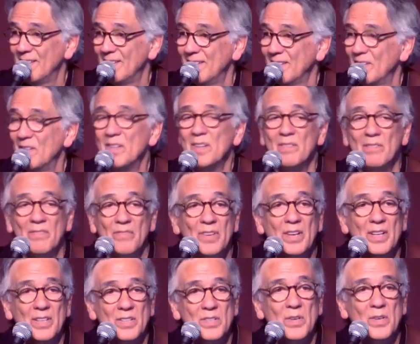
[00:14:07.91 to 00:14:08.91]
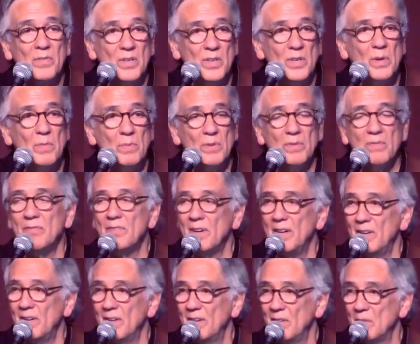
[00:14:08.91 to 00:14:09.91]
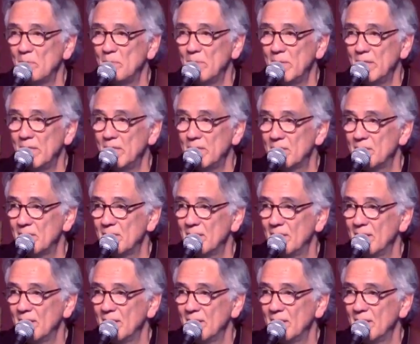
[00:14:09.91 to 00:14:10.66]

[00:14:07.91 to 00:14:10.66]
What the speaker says: cooking fish over an open fire on the beach.